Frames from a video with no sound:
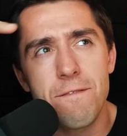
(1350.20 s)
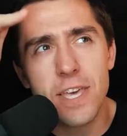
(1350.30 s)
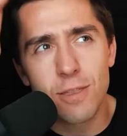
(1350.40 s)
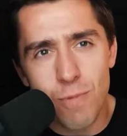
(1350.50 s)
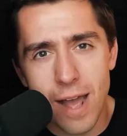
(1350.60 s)

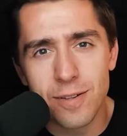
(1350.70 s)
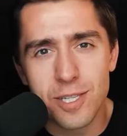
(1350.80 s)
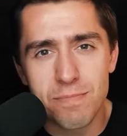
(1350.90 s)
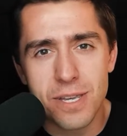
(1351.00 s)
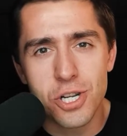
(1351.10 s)
5th round
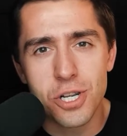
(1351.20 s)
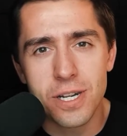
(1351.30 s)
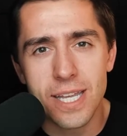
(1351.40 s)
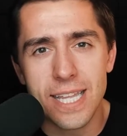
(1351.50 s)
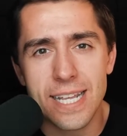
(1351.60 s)

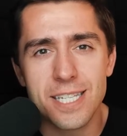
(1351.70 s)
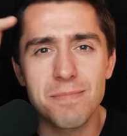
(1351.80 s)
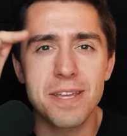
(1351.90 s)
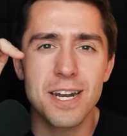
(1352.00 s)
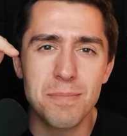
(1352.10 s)
submission and then he
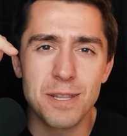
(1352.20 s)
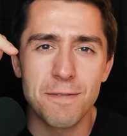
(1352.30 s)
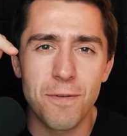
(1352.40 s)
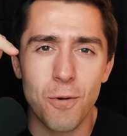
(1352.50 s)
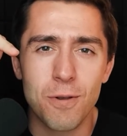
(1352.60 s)
submitted him in the
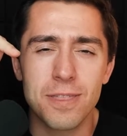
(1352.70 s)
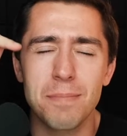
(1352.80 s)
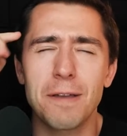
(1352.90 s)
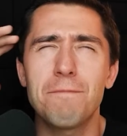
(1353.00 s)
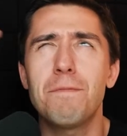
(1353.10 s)
4th?
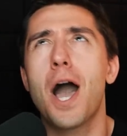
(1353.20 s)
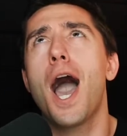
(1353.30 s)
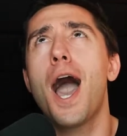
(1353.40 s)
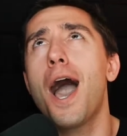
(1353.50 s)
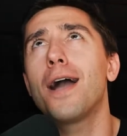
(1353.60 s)
I'm like,
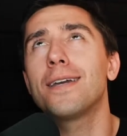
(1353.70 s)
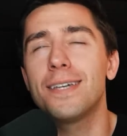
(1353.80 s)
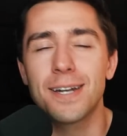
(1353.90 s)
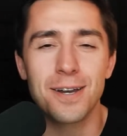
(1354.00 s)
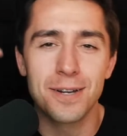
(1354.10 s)
fuck,
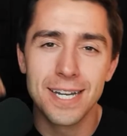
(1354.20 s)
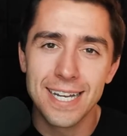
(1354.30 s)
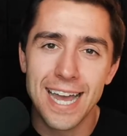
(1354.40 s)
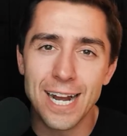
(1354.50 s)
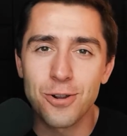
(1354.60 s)
you know,
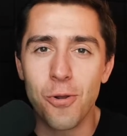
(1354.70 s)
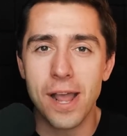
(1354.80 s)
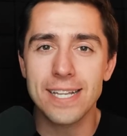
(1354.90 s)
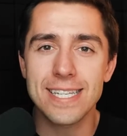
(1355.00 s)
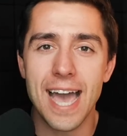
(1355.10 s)
I had
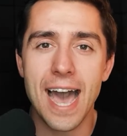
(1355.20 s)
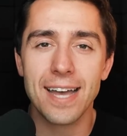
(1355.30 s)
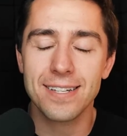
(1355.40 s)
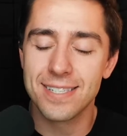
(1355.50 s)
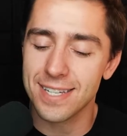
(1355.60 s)
crazy
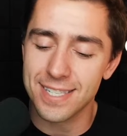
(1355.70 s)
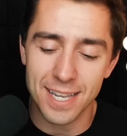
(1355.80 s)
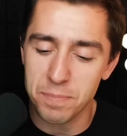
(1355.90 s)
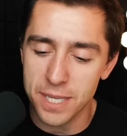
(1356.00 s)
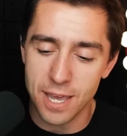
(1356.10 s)
odds. It's
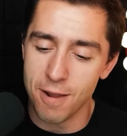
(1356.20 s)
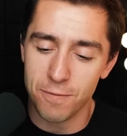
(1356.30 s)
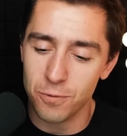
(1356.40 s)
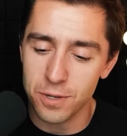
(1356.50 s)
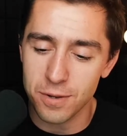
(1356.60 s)
like, be
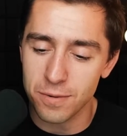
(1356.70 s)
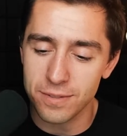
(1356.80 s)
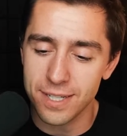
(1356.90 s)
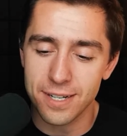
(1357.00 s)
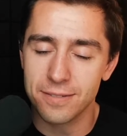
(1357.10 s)
careful when you're,
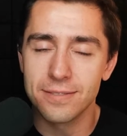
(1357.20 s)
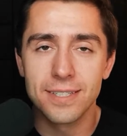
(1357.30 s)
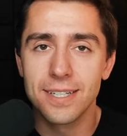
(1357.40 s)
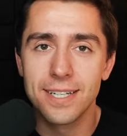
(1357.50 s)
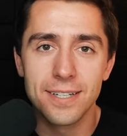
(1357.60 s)
you know,
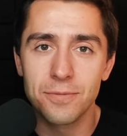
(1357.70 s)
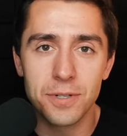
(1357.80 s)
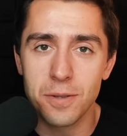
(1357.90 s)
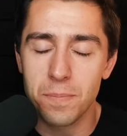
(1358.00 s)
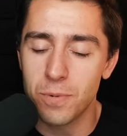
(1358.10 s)

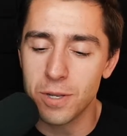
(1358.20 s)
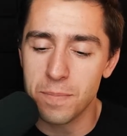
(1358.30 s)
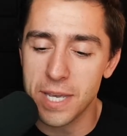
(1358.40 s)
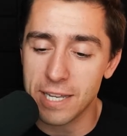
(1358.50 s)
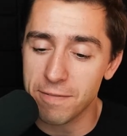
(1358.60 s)
when you're
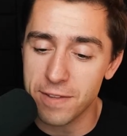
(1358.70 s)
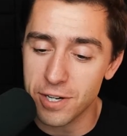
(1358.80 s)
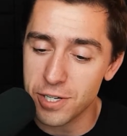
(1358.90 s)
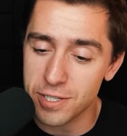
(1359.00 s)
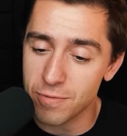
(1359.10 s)
picking
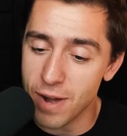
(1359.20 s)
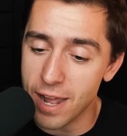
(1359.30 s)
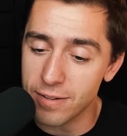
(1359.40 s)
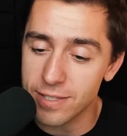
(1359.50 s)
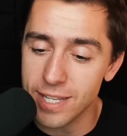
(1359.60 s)
finishes and
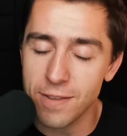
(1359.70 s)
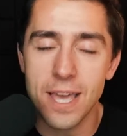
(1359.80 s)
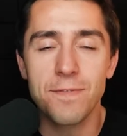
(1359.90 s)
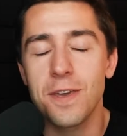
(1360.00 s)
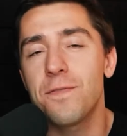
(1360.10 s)
rounds.
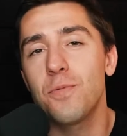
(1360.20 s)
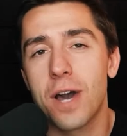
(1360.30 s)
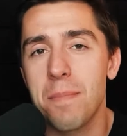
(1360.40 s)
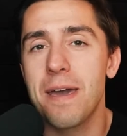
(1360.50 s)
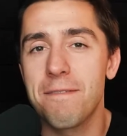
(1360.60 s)
If you
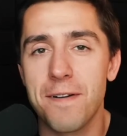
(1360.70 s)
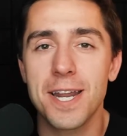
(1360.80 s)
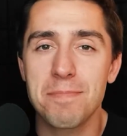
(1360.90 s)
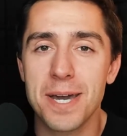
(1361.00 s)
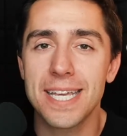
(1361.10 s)
want to bet
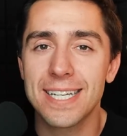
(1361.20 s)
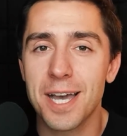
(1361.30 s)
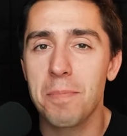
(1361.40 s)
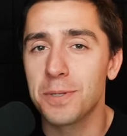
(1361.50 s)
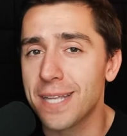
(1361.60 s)
funny money,
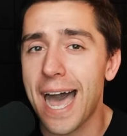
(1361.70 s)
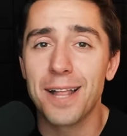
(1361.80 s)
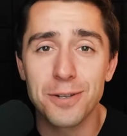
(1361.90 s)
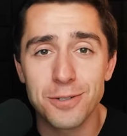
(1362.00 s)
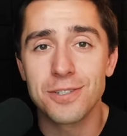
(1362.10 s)
couple
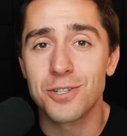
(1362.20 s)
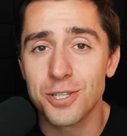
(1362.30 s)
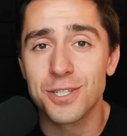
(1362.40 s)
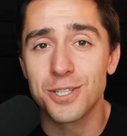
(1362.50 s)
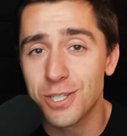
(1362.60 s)
dollars,
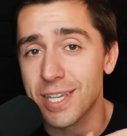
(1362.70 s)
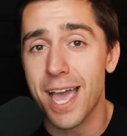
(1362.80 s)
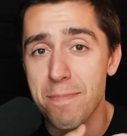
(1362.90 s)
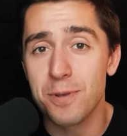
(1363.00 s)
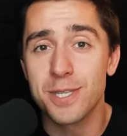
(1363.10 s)
just to
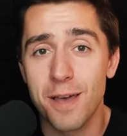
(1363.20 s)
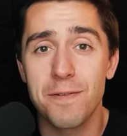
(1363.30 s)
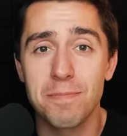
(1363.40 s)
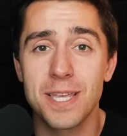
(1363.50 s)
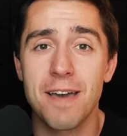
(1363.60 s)
hype yourself
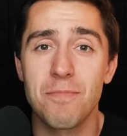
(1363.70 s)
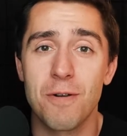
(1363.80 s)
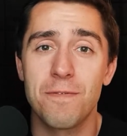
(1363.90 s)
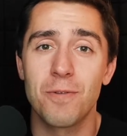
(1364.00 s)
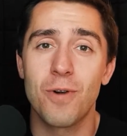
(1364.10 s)
up to have
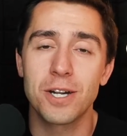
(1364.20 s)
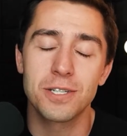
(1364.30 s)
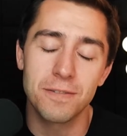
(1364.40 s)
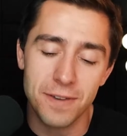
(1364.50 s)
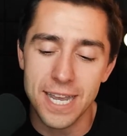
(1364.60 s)
more fun
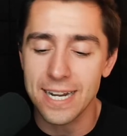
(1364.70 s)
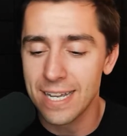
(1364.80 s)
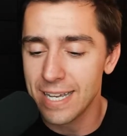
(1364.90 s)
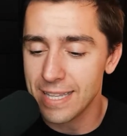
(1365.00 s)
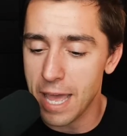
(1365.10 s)
watching the fight,
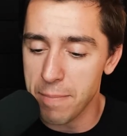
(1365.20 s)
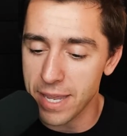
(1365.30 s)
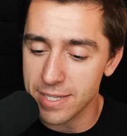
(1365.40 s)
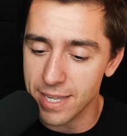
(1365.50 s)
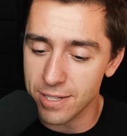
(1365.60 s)
that
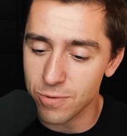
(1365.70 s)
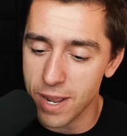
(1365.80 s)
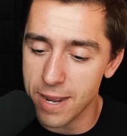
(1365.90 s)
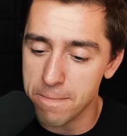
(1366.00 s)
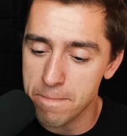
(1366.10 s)
makes sense,
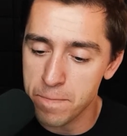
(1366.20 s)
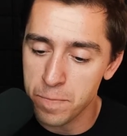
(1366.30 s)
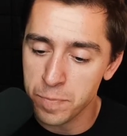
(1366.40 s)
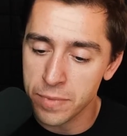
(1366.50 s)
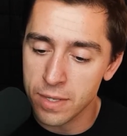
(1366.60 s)
right?
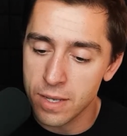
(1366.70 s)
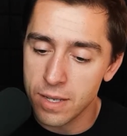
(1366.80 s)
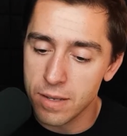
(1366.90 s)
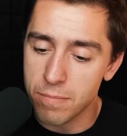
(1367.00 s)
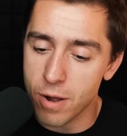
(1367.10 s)

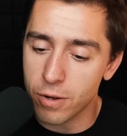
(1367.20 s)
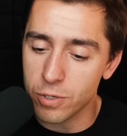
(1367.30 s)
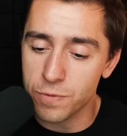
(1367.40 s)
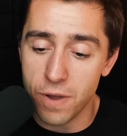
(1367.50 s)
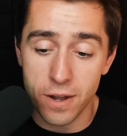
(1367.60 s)

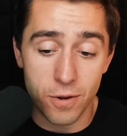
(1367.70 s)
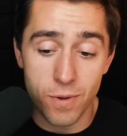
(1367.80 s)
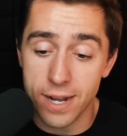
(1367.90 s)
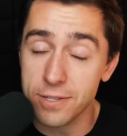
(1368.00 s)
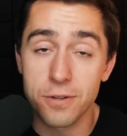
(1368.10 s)
Marcos fought no
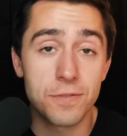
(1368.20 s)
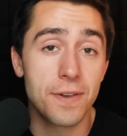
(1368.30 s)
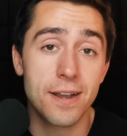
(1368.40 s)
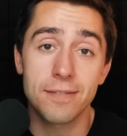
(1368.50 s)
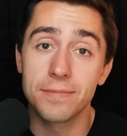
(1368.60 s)
wrestlers,
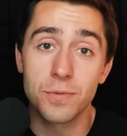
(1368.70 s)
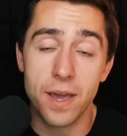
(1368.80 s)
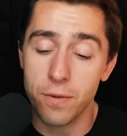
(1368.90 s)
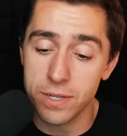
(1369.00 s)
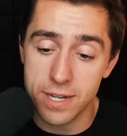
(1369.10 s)
fair. That's
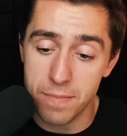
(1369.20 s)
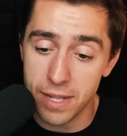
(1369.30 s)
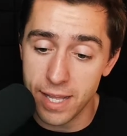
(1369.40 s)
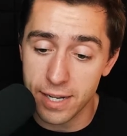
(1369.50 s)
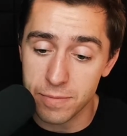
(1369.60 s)
why he wasn't on
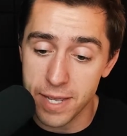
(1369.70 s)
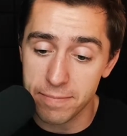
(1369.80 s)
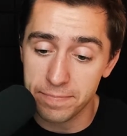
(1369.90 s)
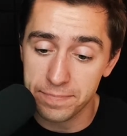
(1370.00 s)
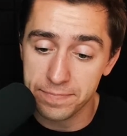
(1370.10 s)
my locks,
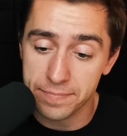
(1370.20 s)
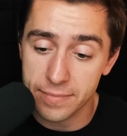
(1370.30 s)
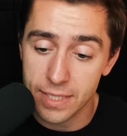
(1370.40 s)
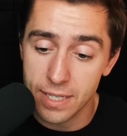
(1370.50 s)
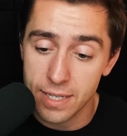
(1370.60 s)
man.
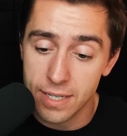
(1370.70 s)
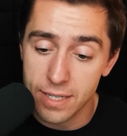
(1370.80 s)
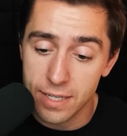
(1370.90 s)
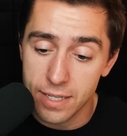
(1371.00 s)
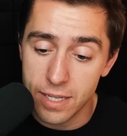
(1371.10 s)

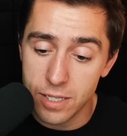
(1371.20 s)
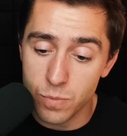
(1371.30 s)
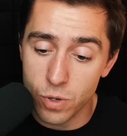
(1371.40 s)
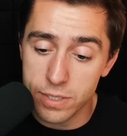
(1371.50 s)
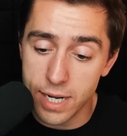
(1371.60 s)
He's
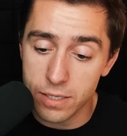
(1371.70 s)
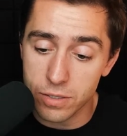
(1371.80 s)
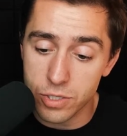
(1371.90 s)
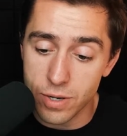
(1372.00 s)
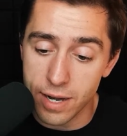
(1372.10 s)
more
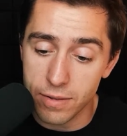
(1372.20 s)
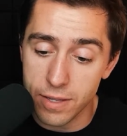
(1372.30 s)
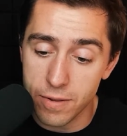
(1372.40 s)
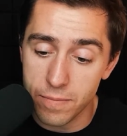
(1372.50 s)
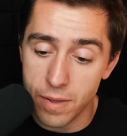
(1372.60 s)
technical striker,
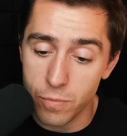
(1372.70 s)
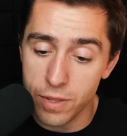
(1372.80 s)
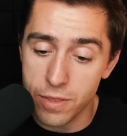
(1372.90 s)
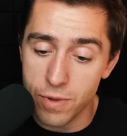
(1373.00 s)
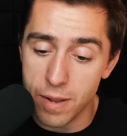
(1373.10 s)
though. I'm
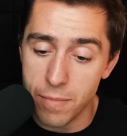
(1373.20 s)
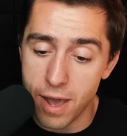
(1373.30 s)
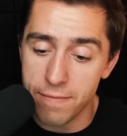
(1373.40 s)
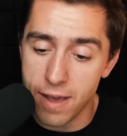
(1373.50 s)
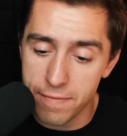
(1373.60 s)
with you on
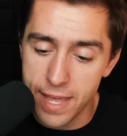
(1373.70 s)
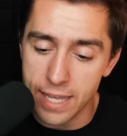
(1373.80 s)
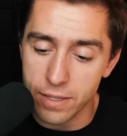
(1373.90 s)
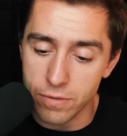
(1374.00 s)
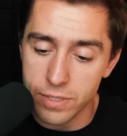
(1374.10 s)
Imavov.
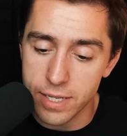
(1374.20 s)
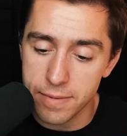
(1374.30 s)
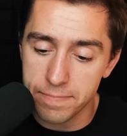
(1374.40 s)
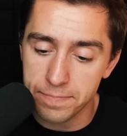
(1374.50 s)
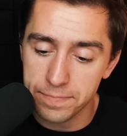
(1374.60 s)
Thank you,
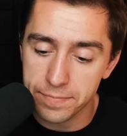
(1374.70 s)
Tim.